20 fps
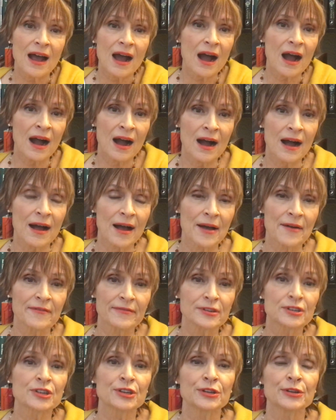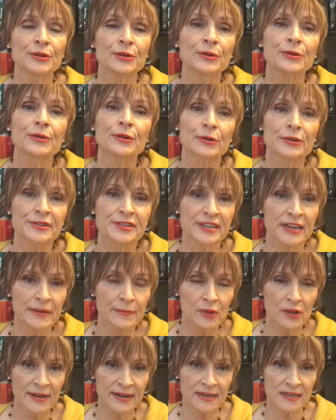to your
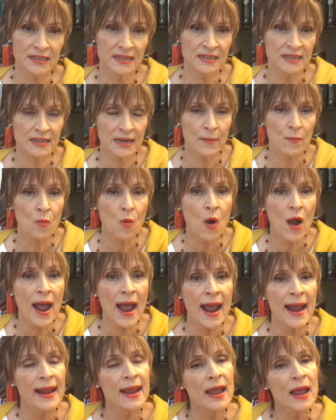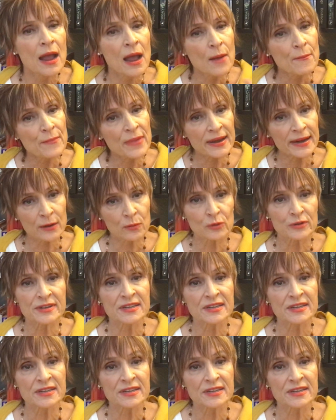siblings in some way, but it will